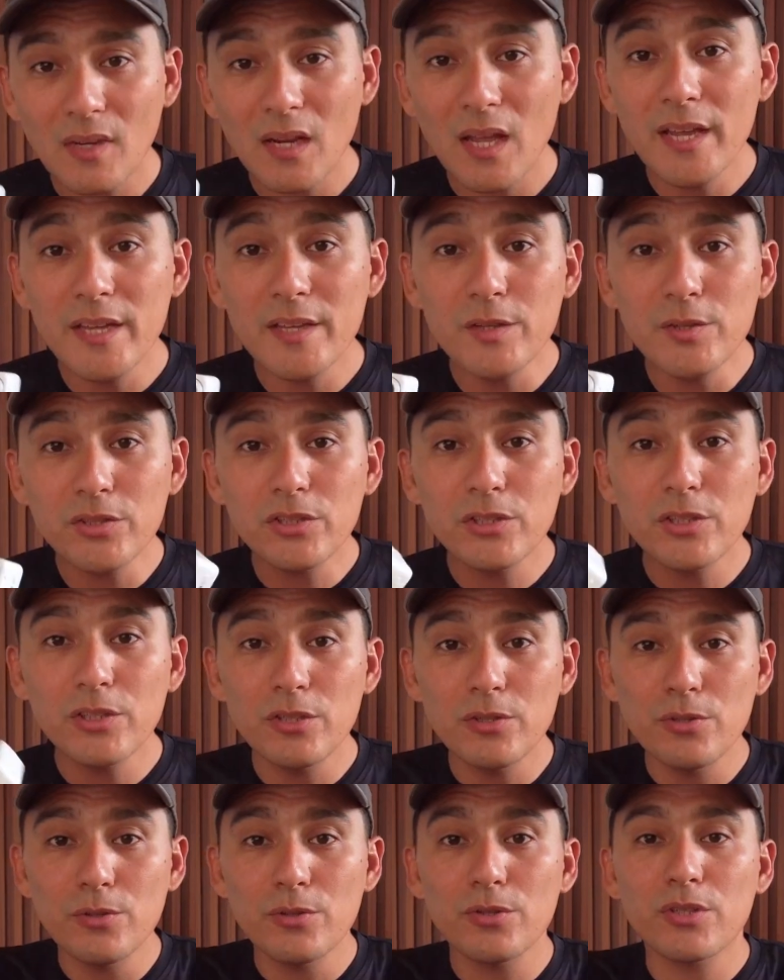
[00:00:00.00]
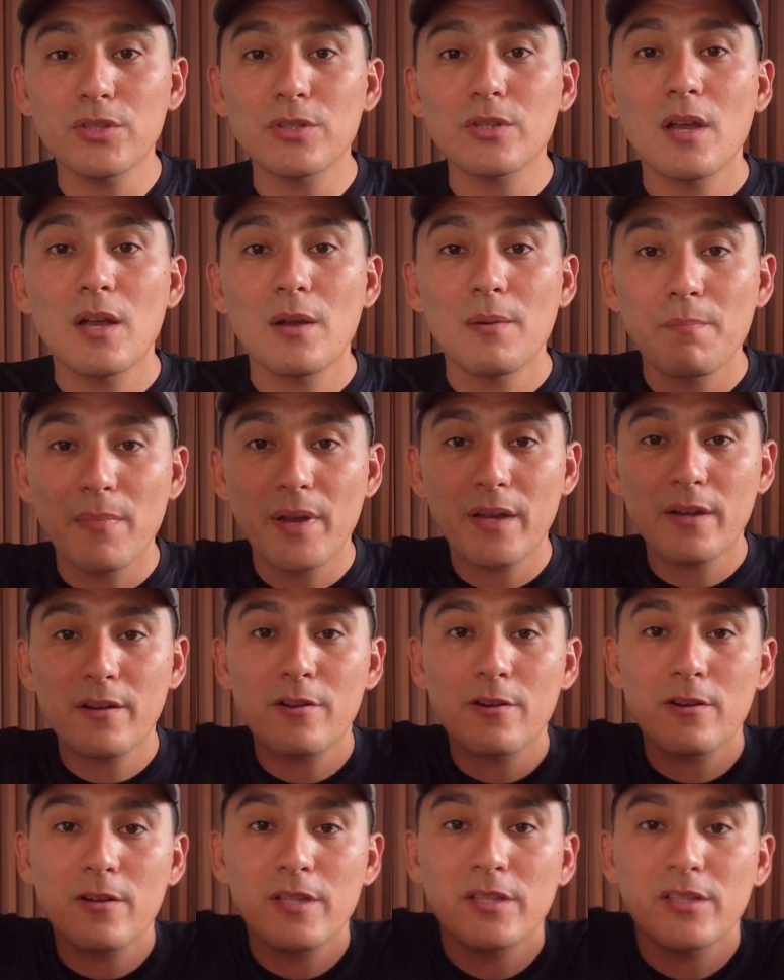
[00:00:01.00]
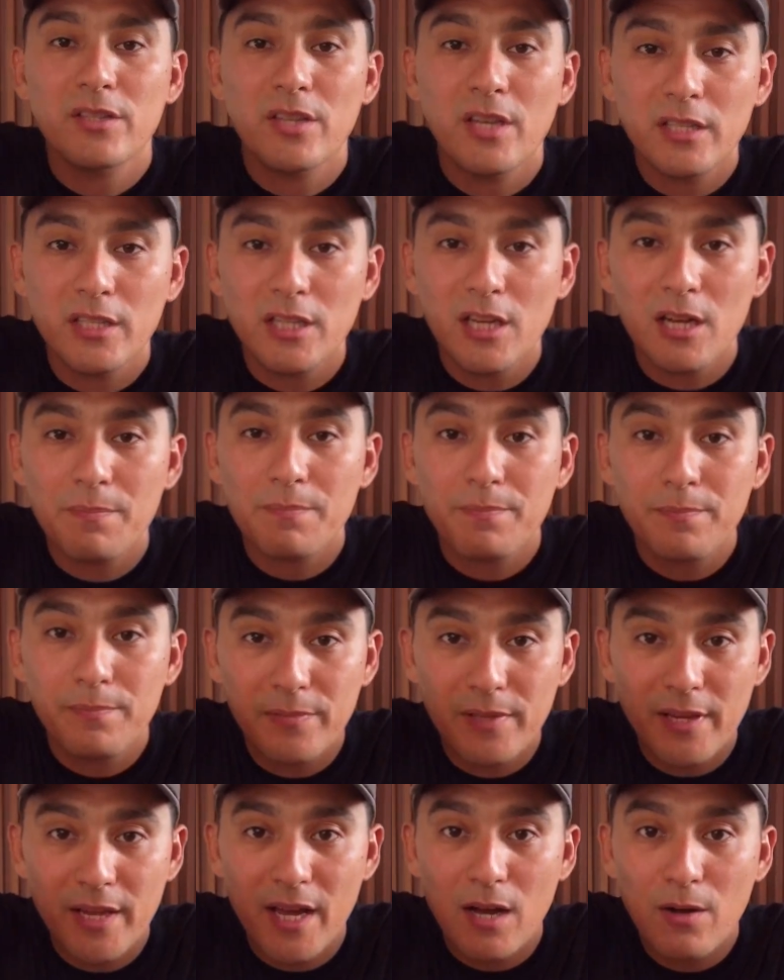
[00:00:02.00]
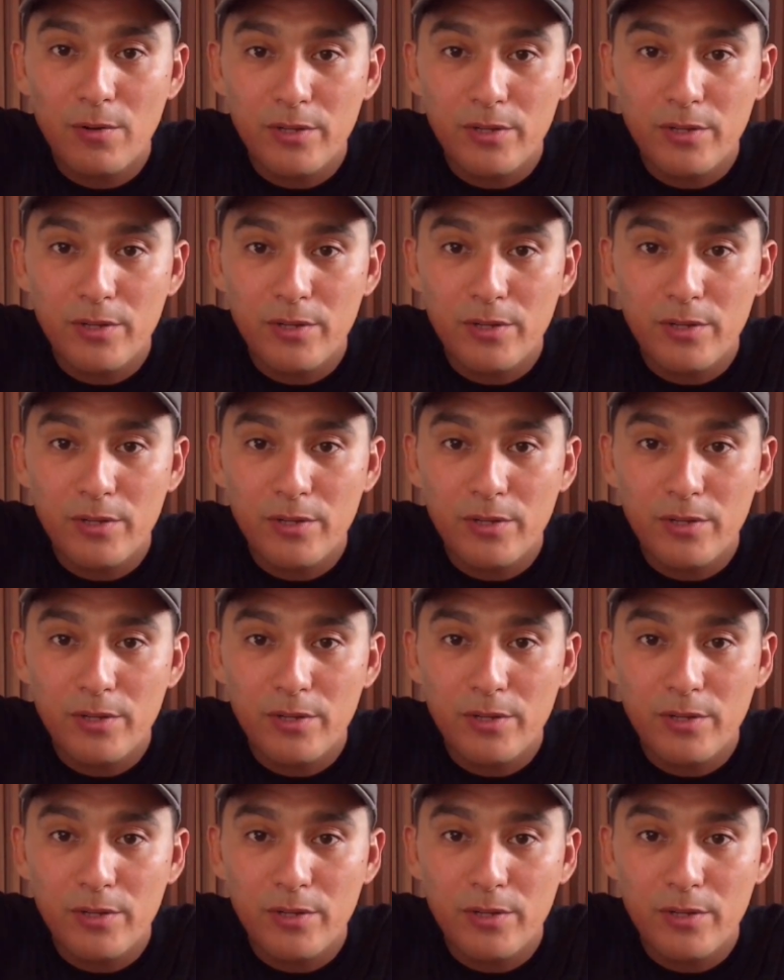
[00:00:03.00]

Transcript: I used to use my current setup, now